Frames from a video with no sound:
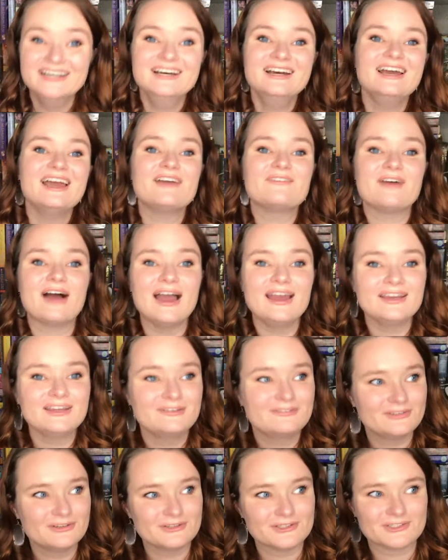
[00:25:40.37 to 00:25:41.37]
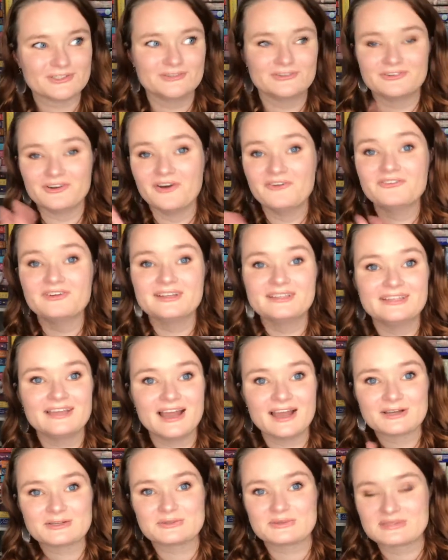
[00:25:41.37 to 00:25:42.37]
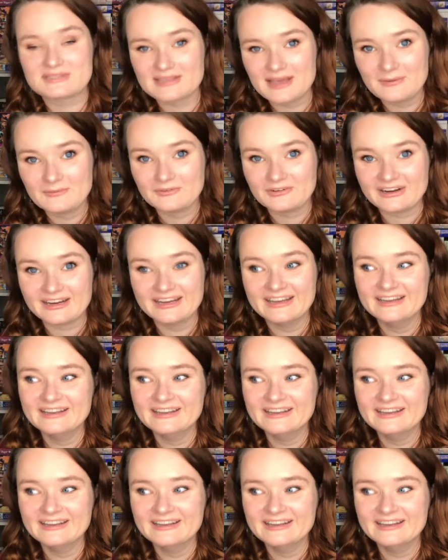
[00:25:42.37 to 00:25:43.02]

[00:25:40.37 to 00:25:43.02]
if I confuse you, go read the actual summary.